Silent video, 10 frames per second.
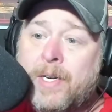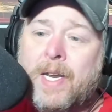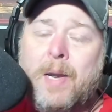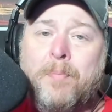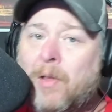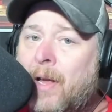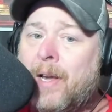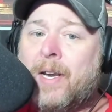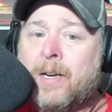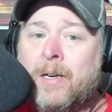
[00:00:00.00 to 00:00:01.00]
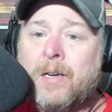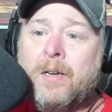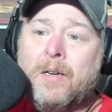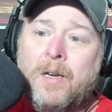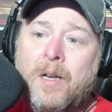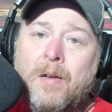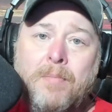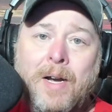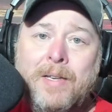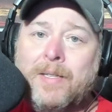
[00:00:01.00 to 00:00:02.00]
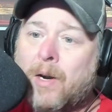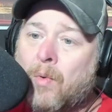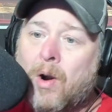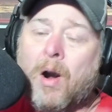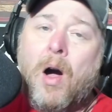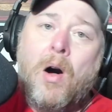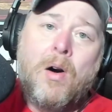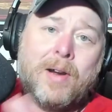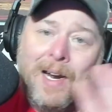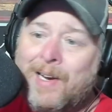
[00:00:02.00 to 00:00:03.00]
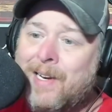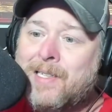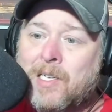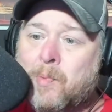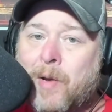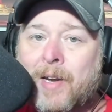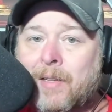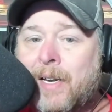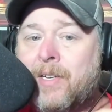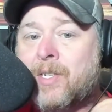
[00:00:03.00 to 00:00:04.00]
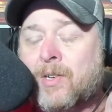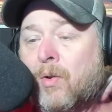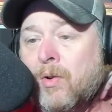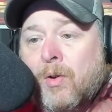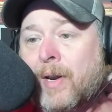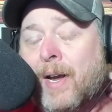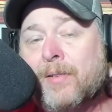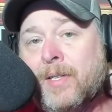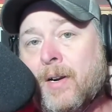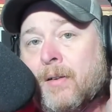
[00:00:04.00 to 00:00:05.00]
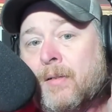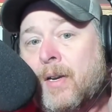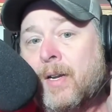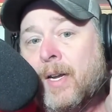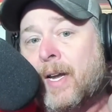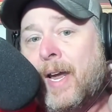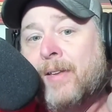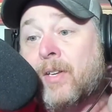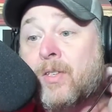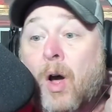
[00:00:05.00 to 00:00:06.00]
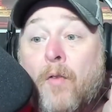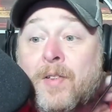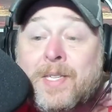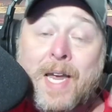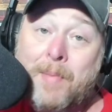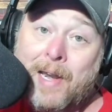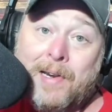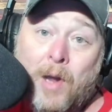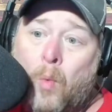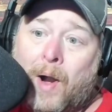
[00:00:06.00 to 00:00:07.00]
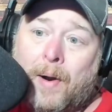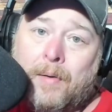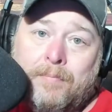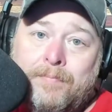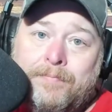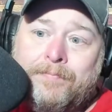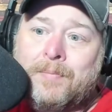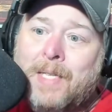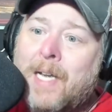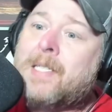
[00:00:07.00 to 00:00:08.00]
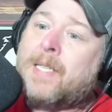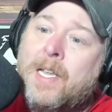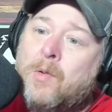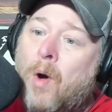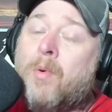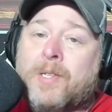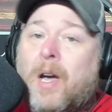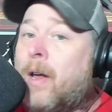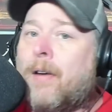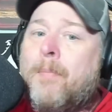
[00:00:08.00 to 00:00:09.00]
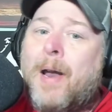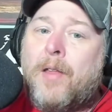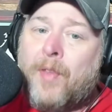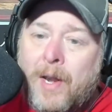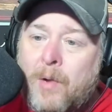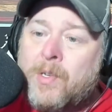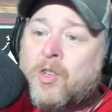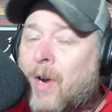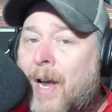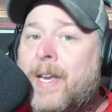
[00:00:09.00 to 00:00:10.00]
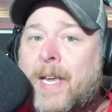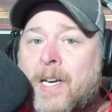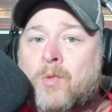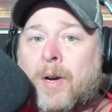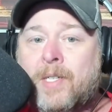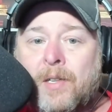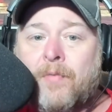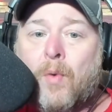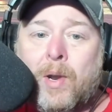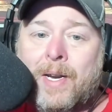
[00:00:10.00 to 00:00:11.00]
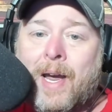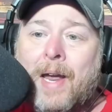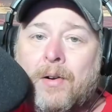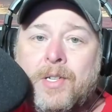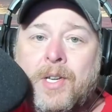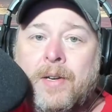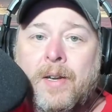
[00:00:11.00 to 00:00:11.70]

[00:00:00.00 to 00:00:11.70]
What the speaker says: to keep playing, but there were all kinds of speculations going on out there, and the Dolphins came out of nowhere. That's what was odd. Everybody thought he was trying to get his way to the 49ers.